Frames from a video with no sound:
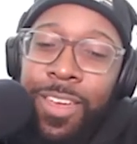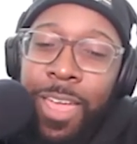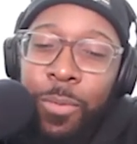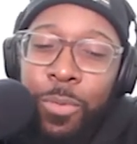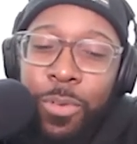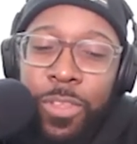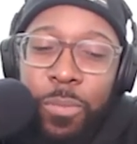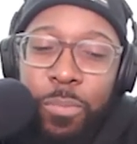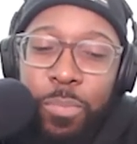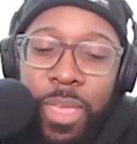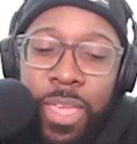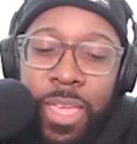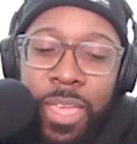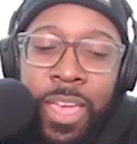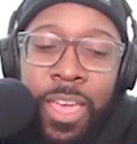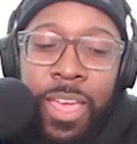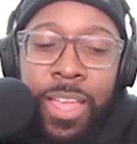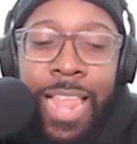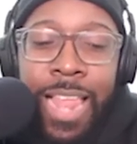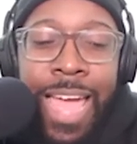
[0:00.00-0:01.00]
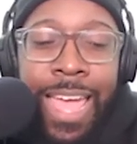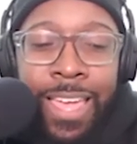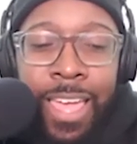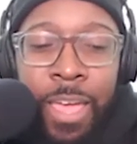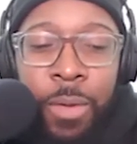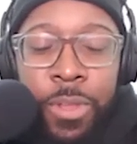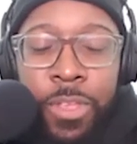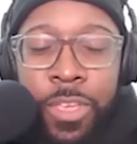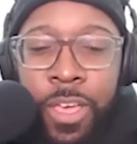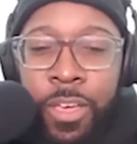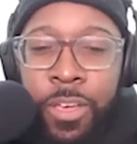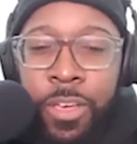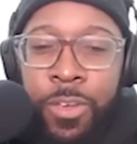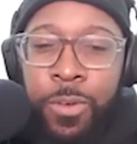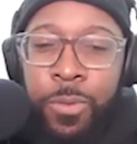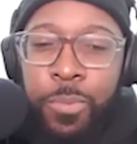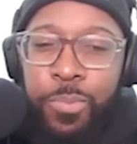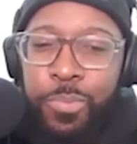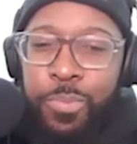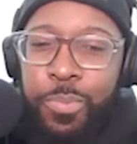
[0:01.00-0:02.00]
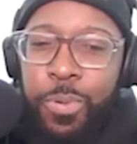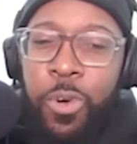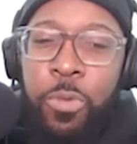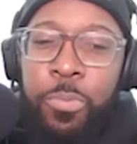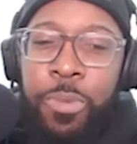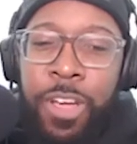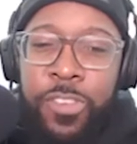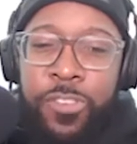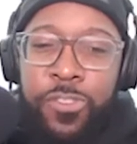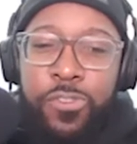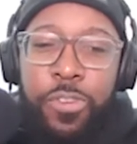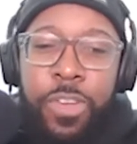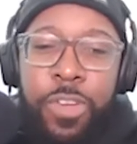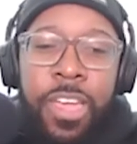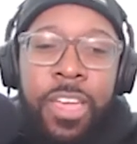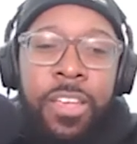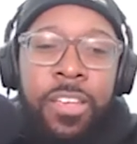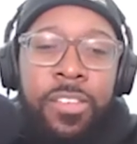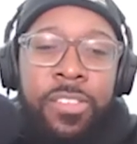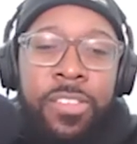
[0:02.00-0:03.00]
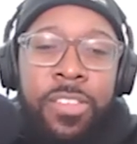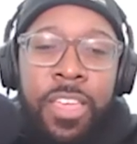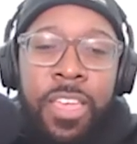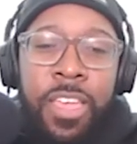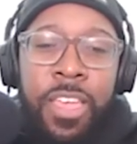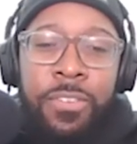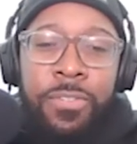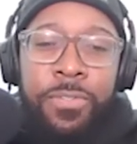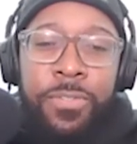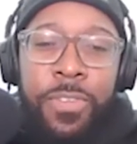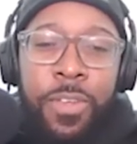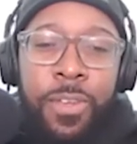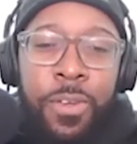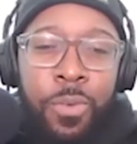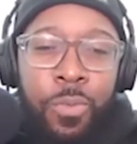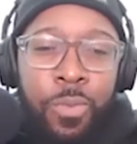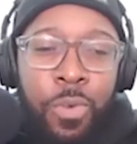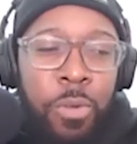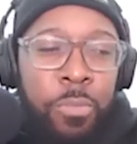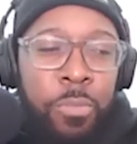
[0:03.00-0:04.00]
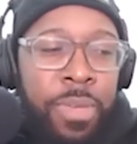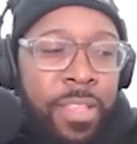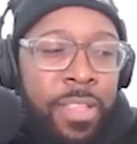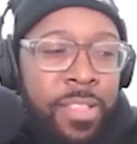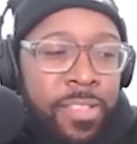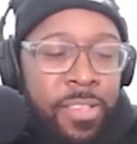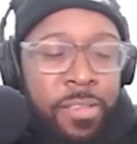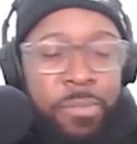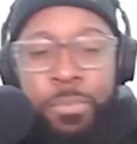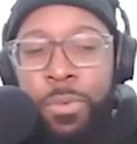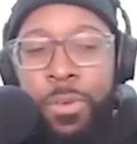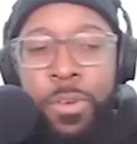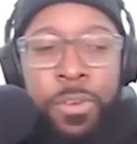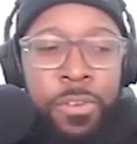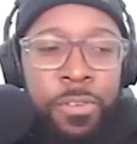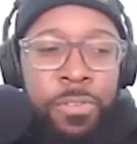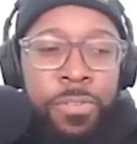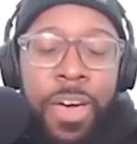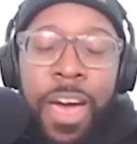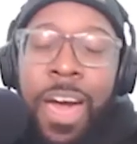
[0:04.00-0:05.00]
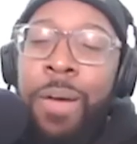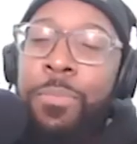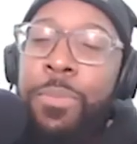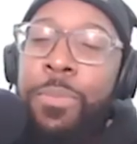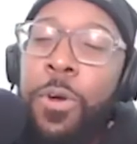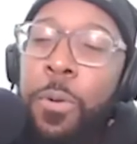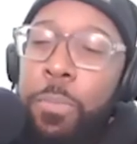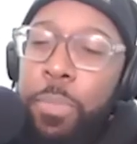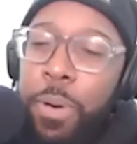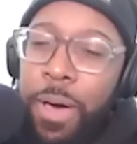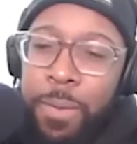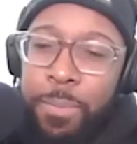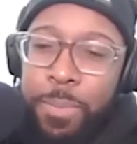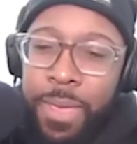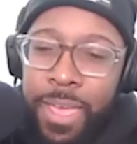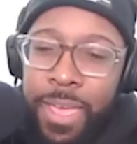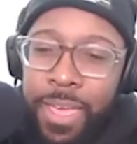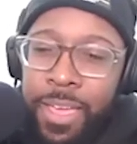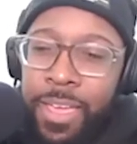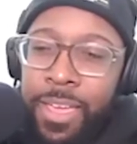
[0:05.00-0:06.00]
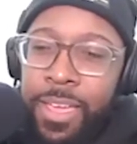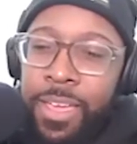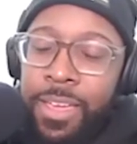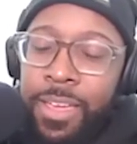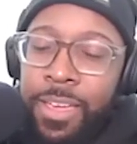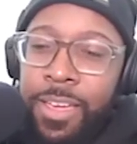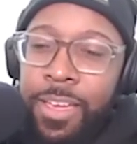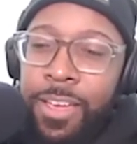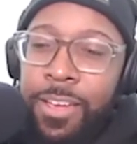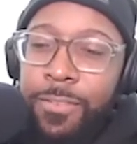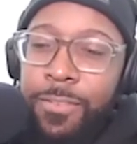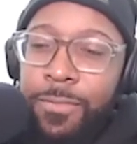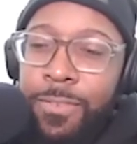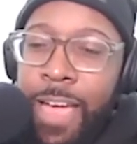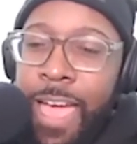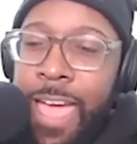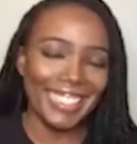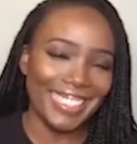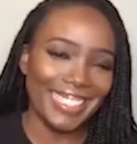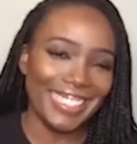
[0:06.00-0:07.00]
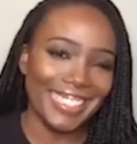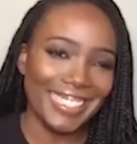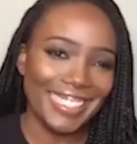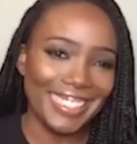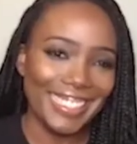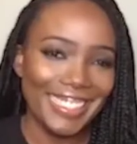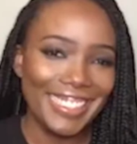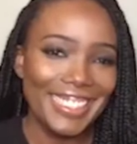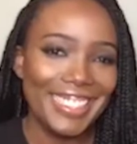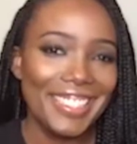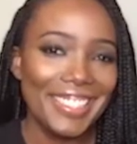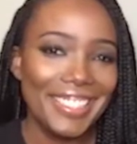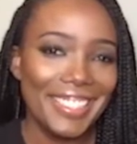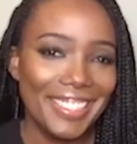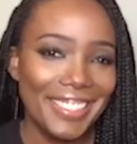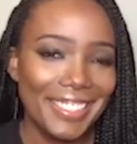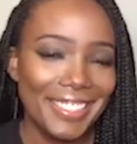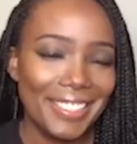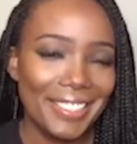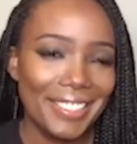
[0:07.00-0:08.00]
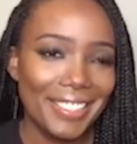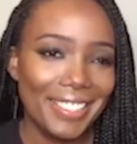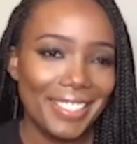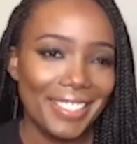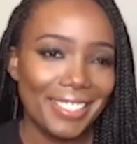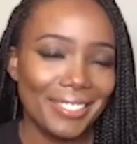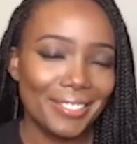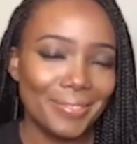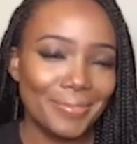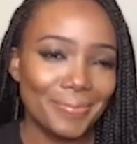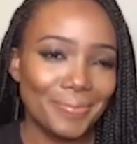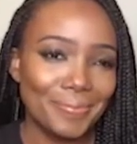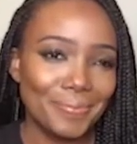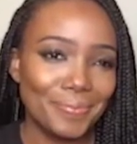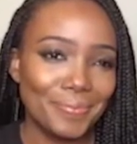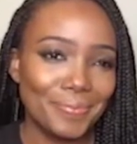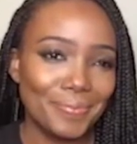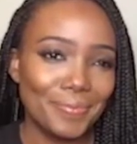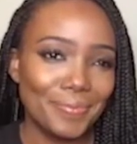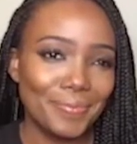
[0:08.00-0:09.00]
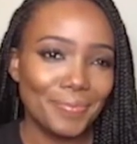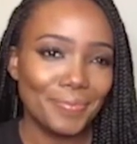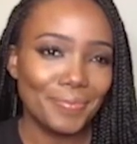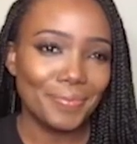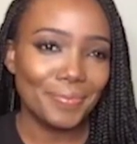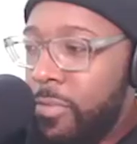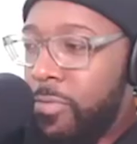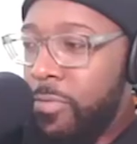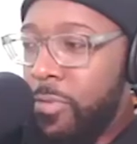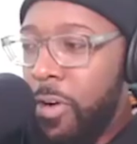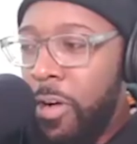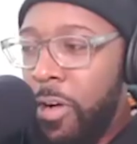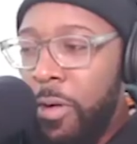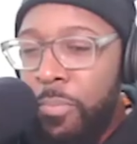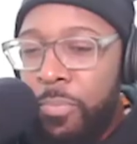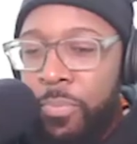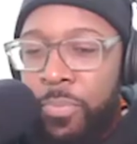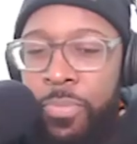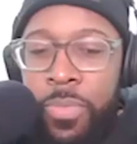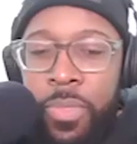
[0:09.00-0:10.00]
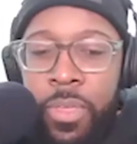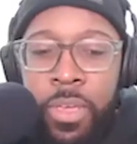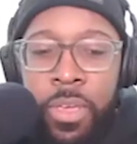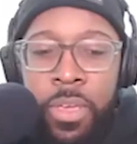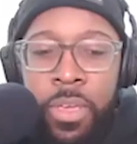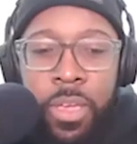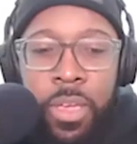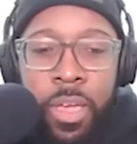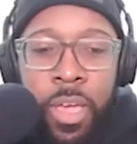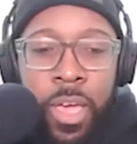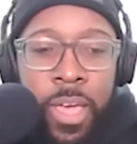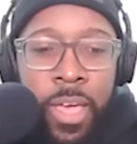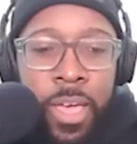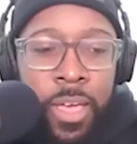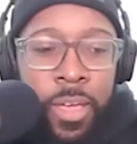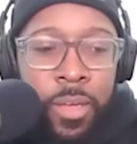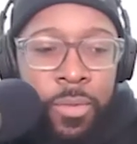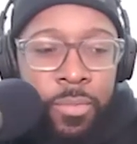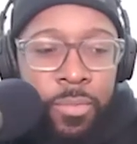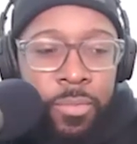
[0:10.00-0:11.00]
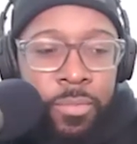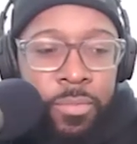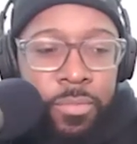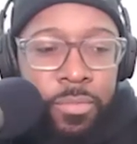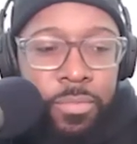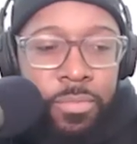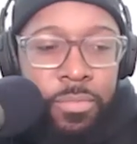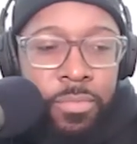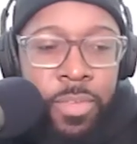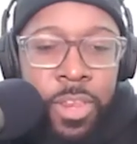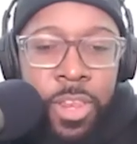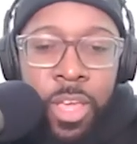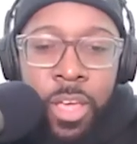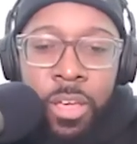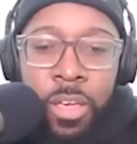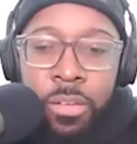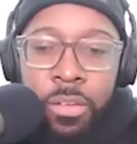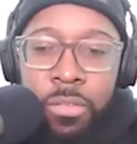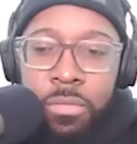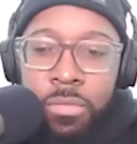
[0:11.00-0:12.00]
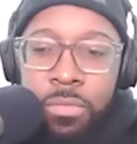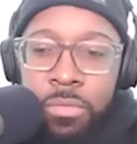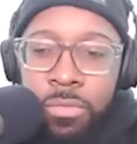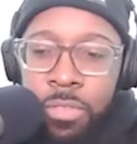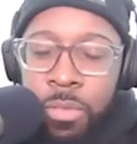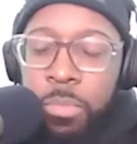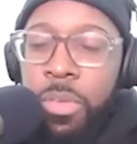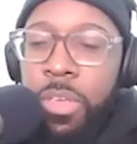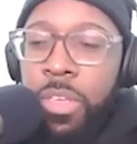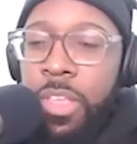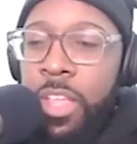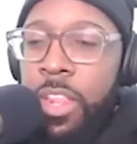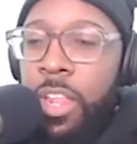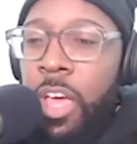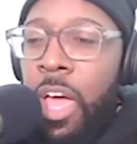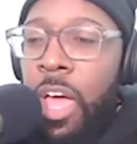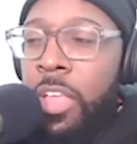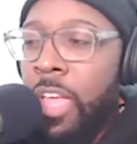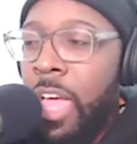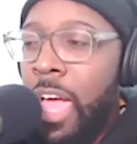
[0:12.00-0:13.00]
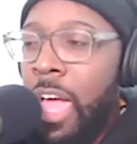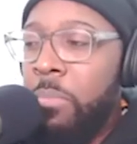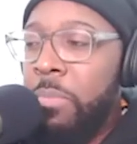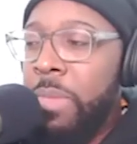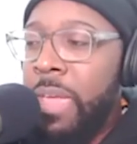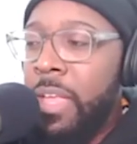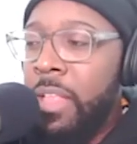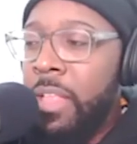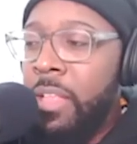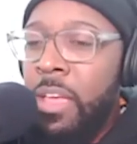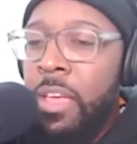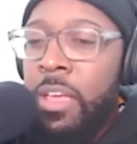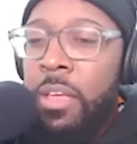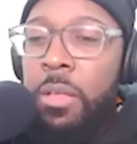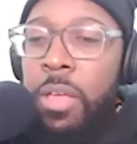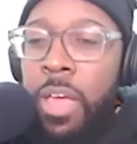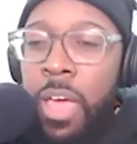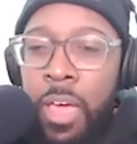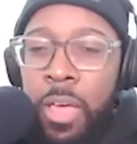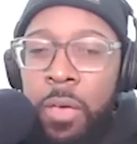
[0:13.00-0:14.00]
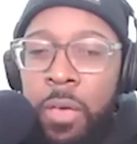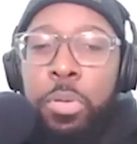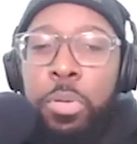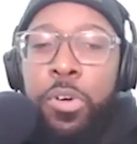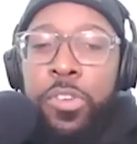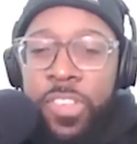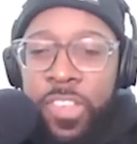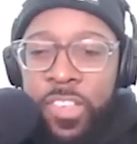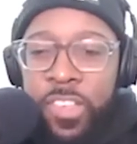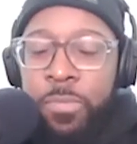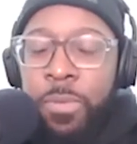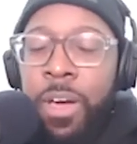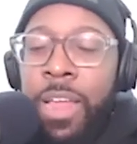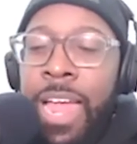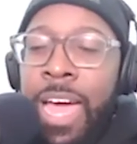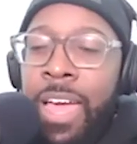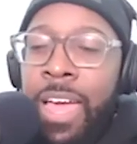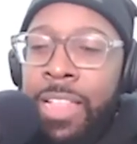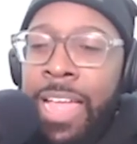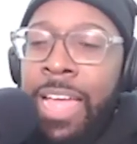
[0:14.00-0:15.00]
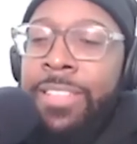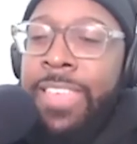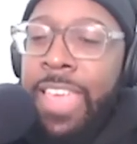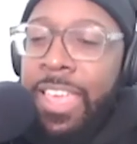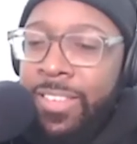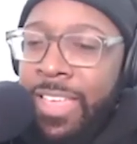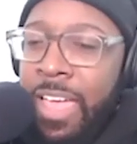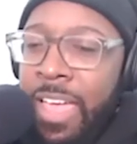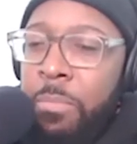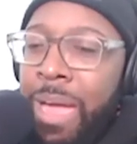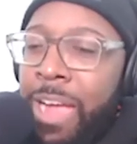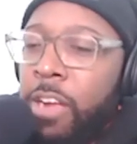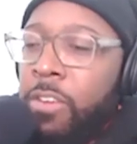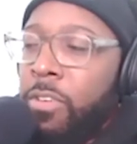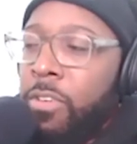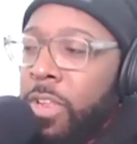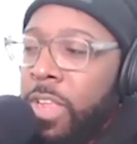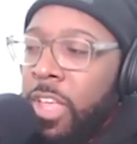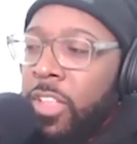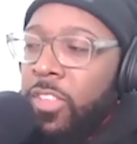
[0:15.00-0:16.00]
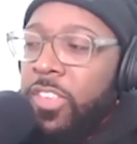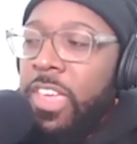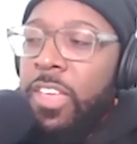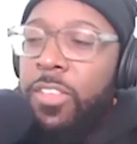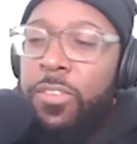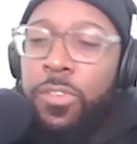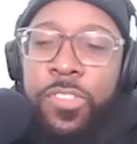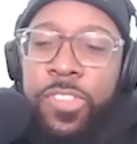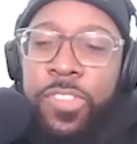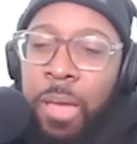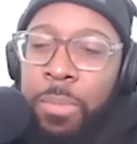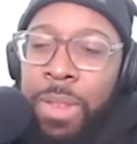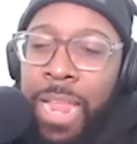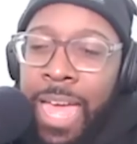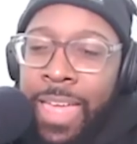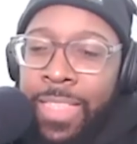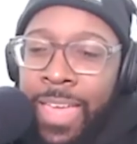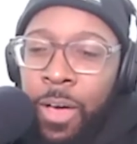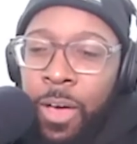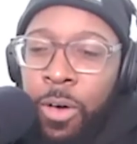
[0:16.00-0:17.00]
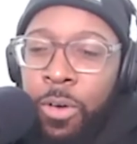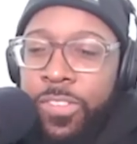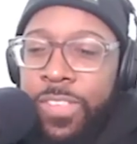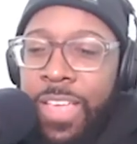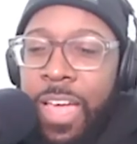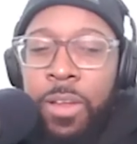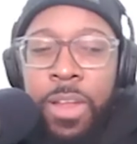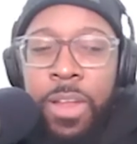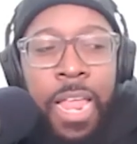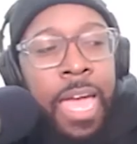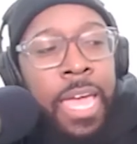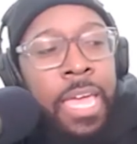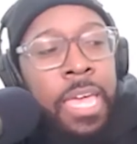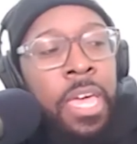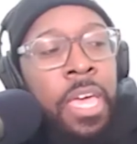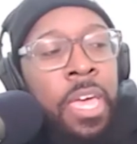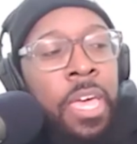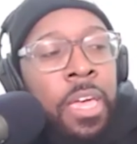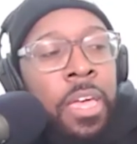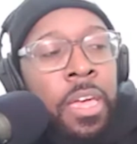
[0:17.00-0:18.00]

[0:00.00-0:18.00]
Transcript: It wouldn't be like it would go pull my strings if you want me to move. I'm your puppet, yeah. right? Which is very different uh, from um, you know the you know yeah I mean uh, pussy smell like like tastes like macaroni and cheese or something like that or sound like